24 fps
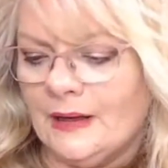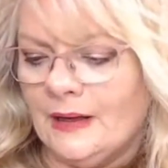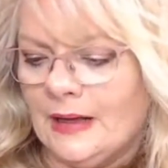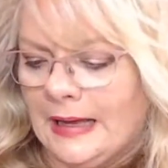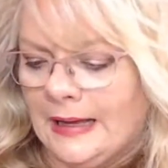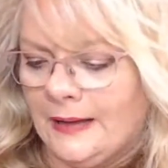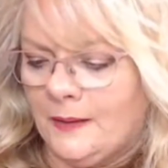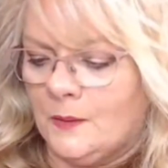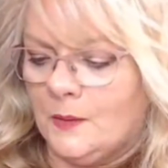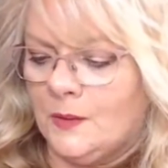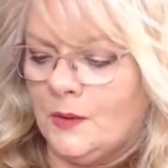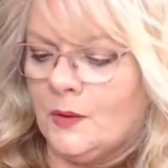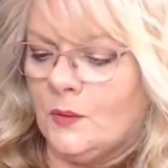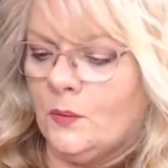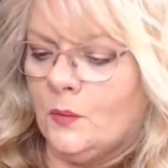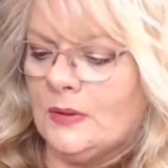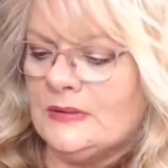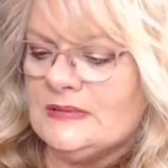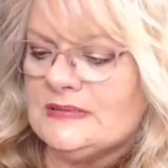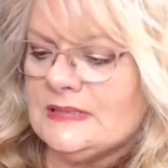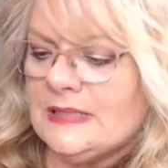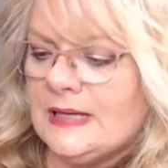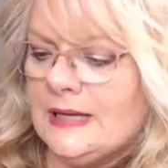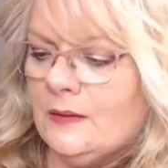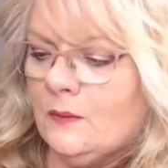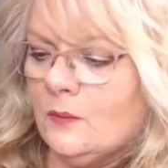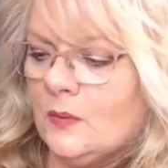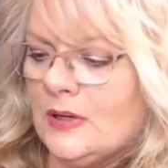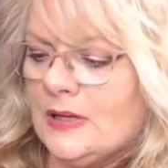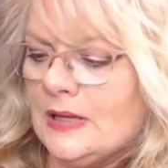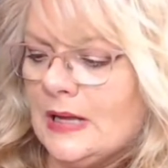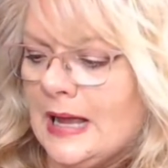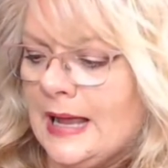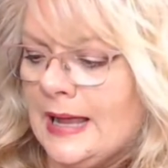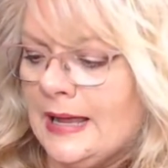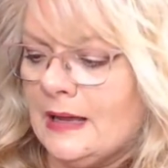I don't know. Once
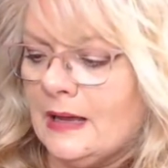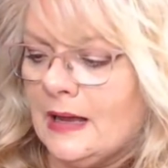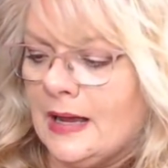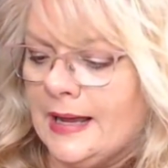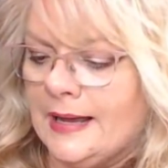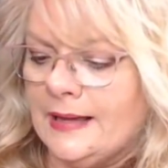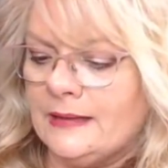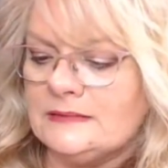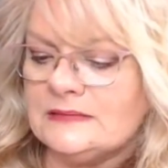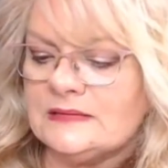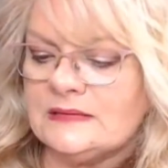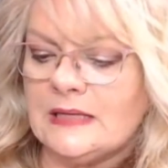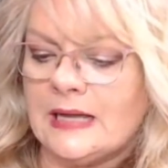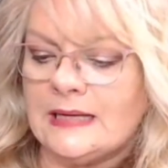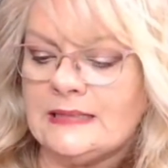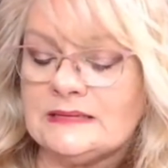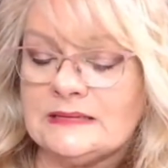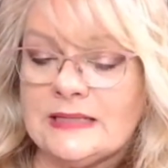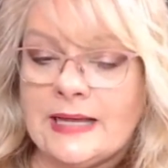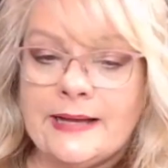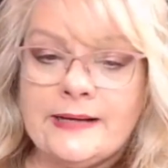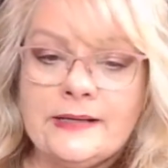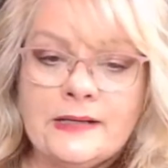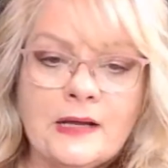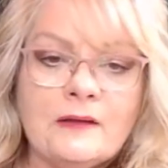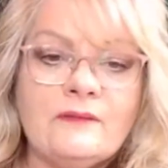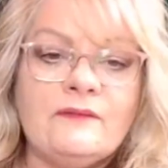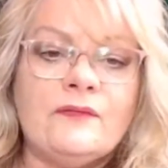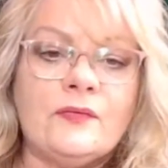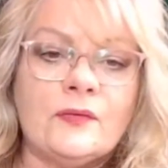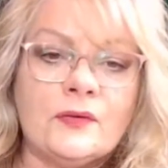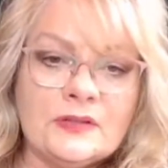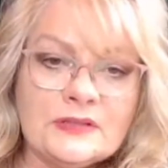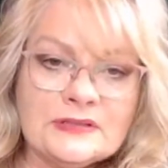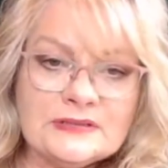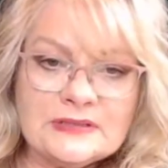I signed up
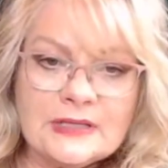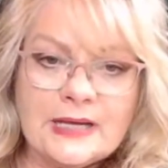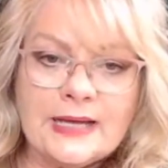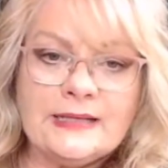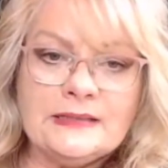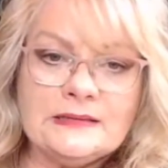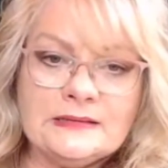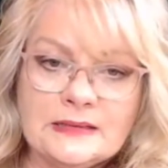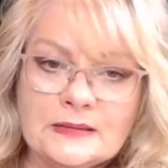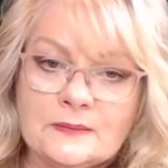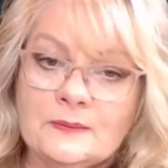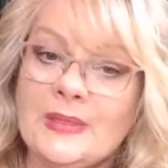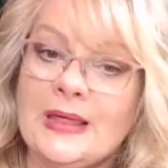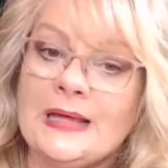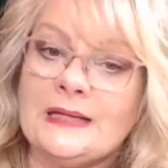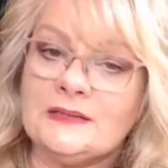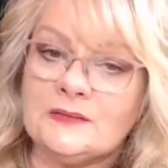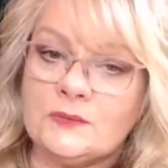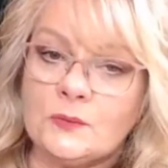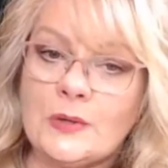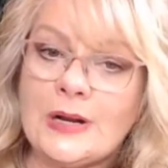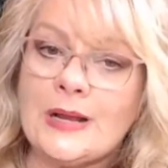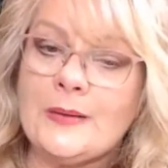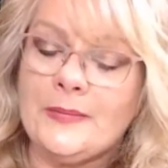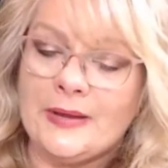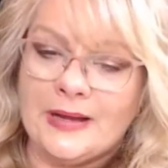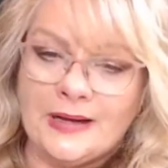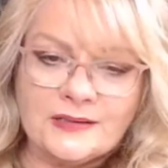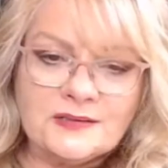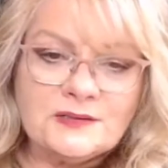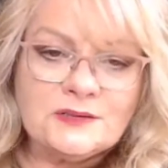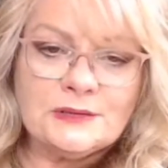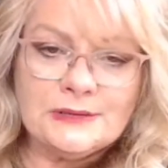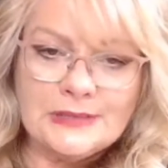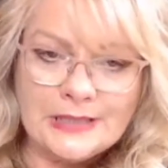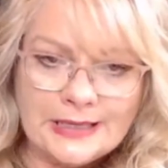for a design team. That's what I'm
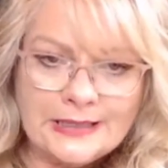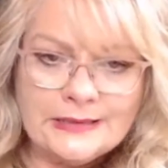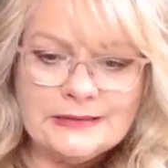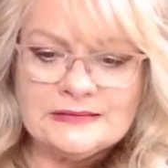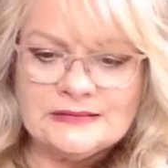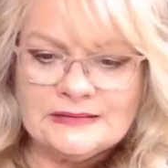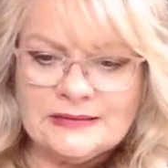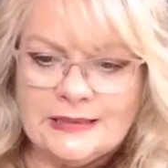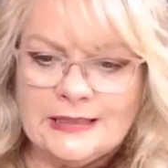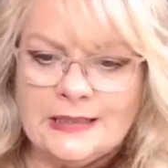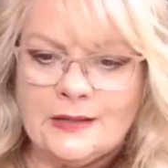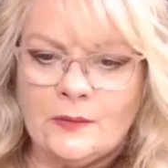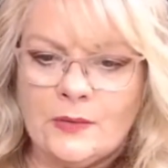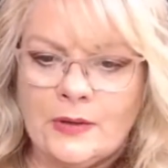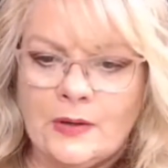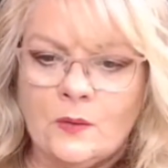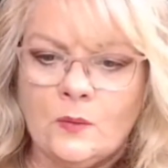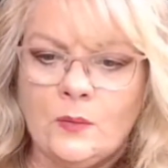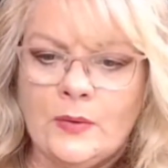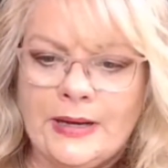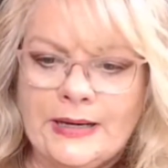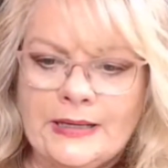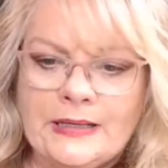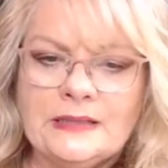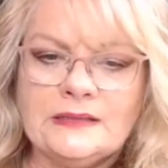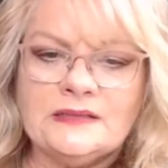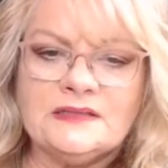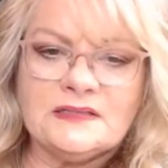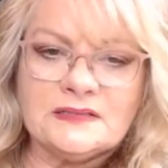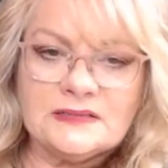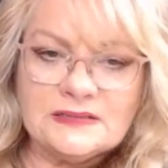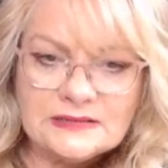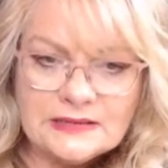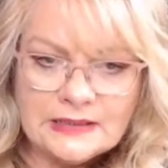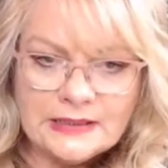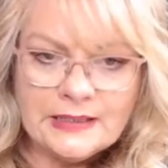actually kind of sitting around waiting to
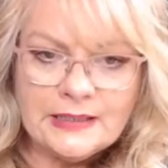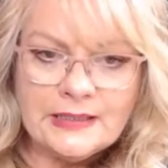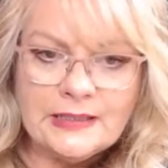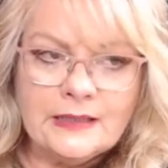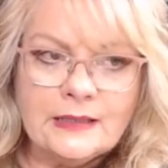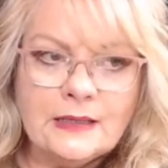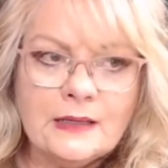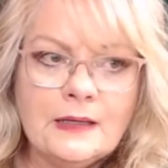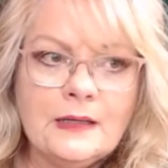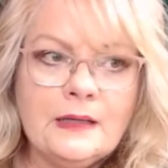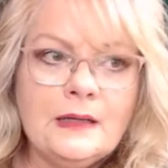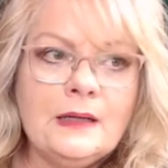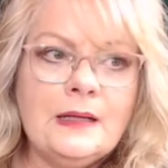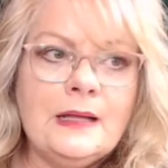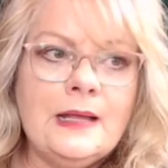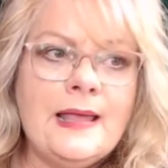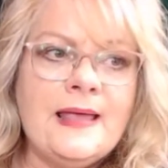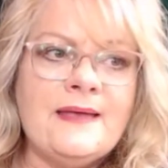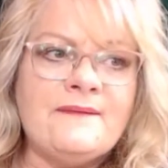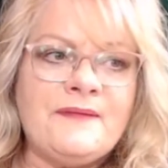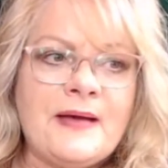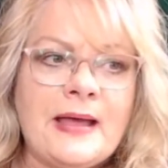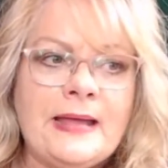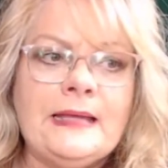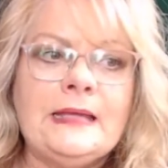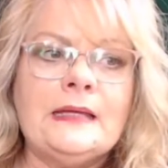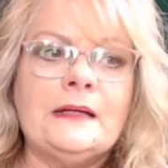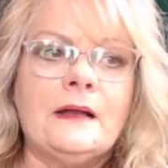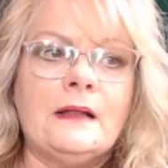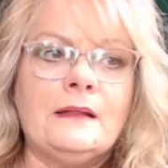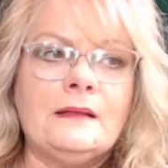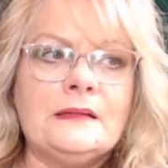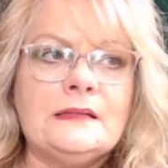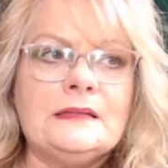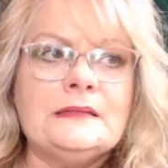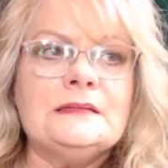see. If I get
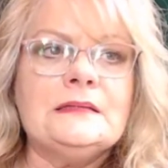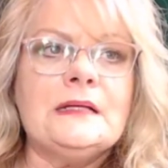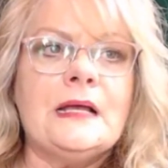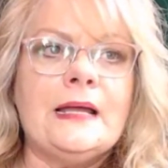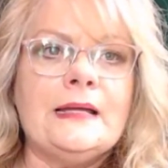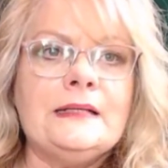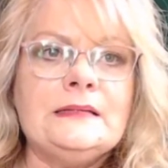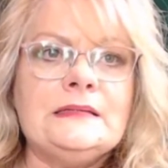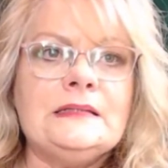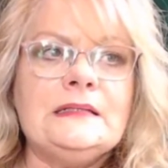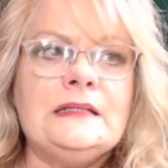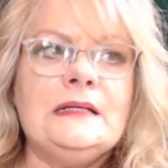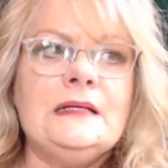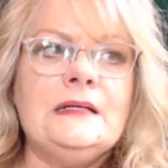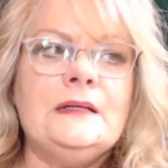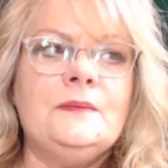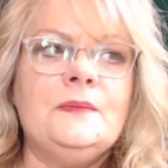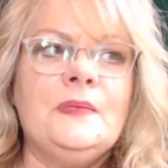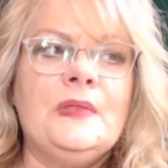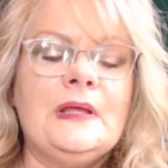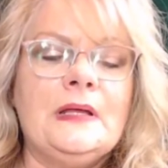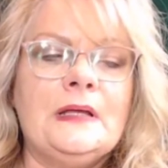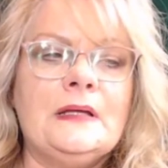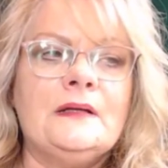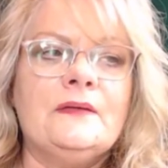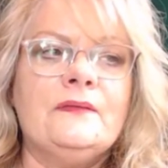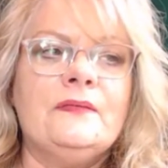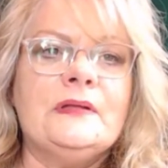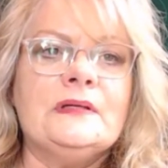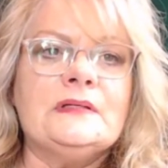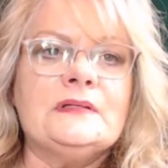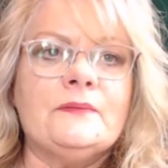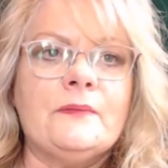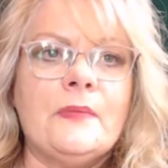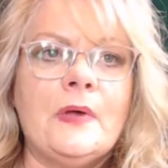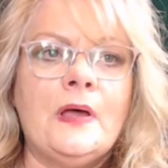on the design team the end of
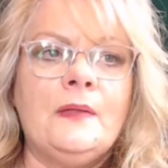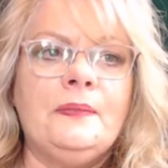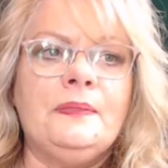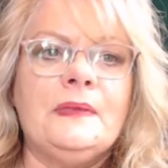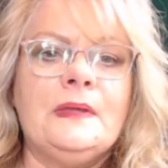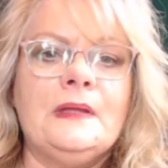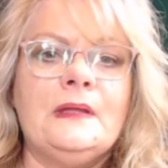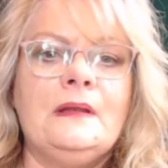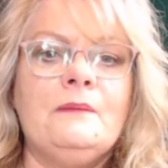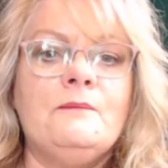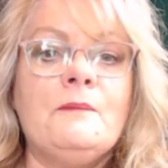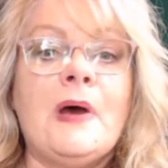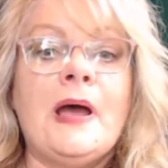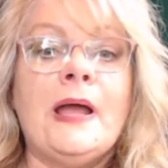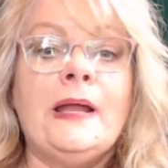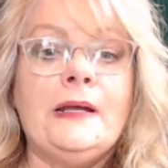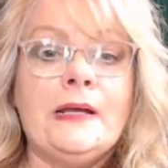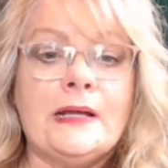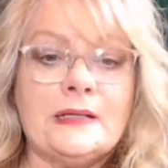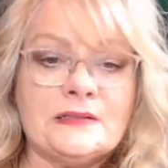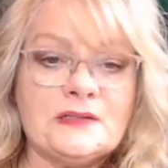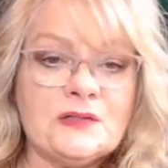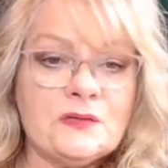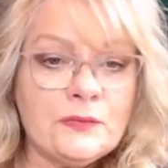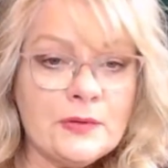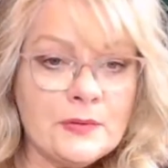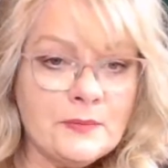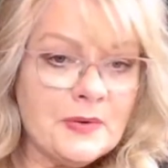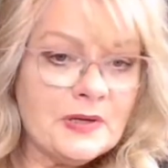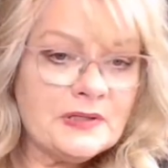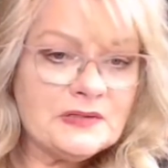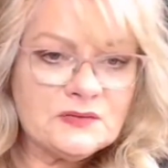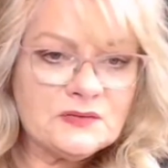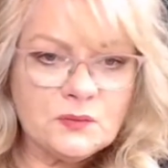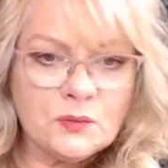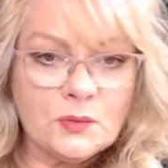this month, then my next 3
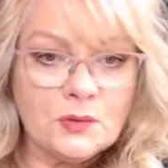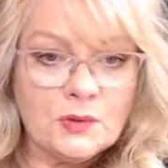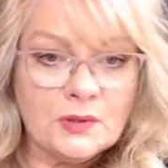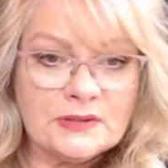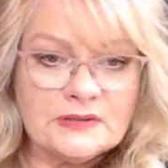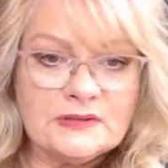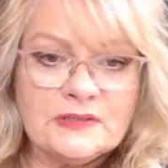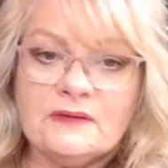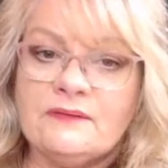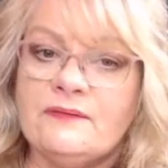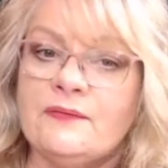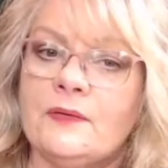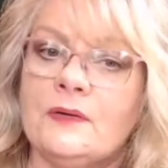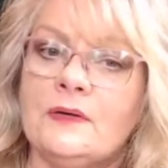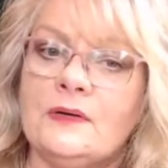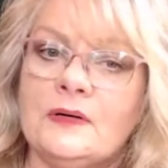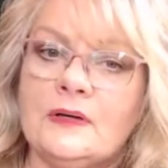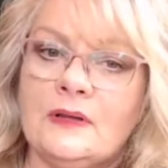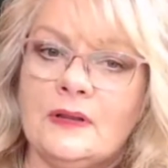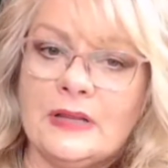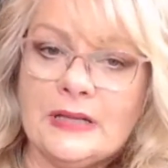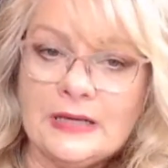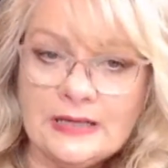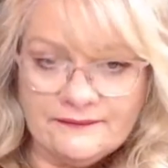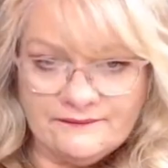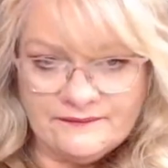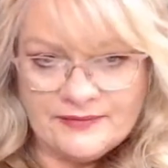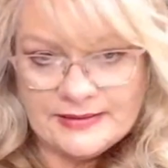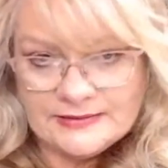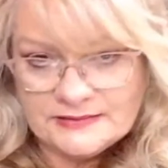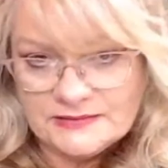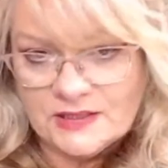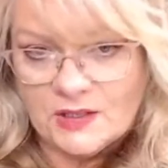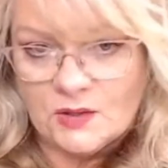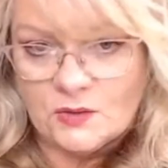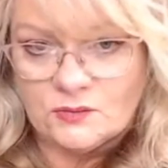months will look different than if I
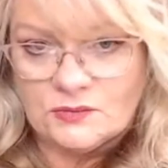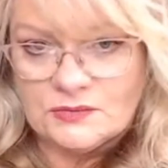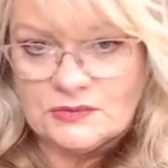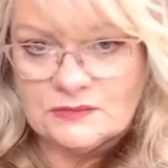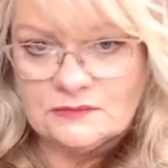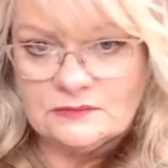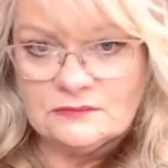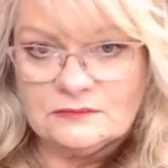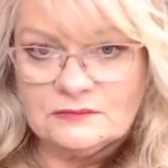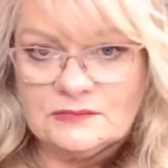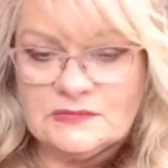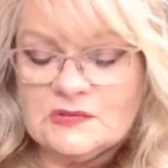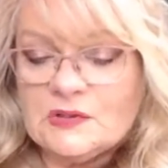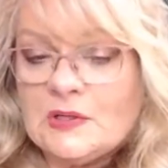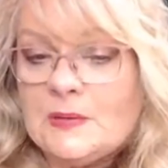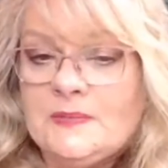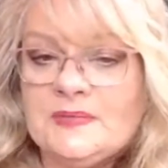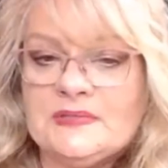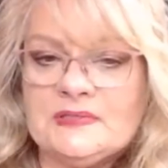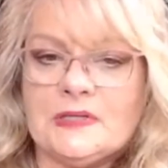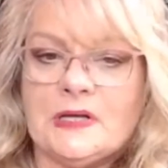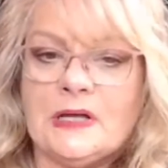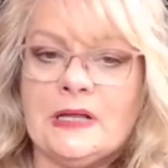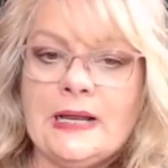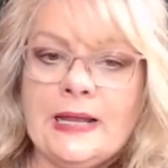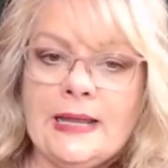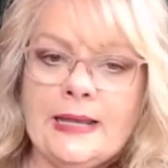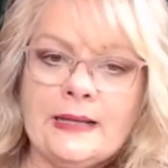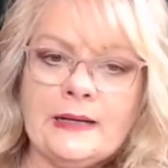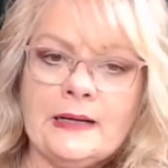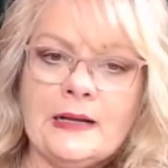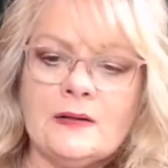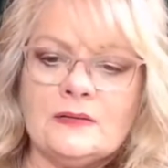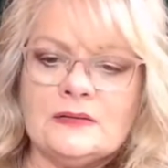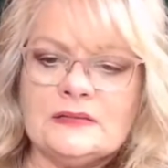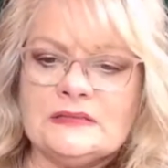don't. So I'm just kind of
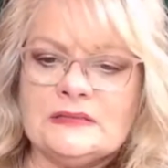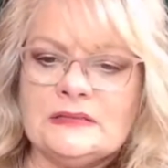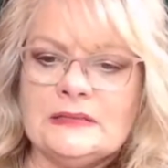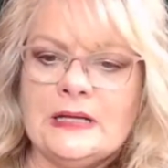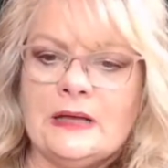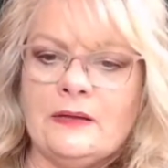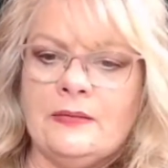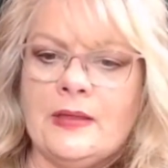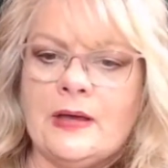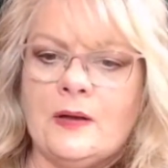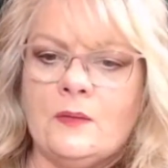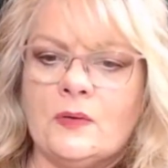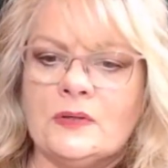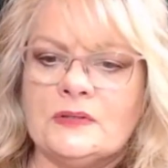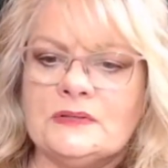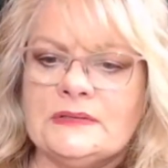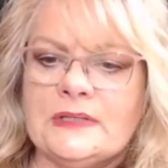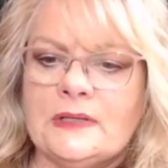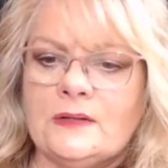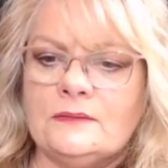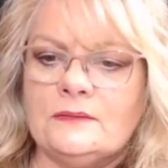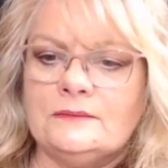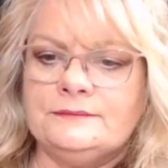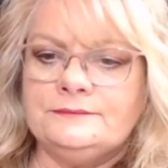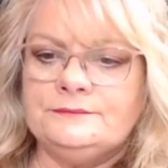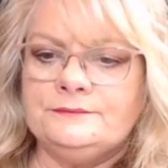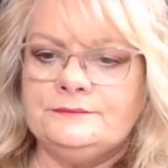hanging out to see how that works out.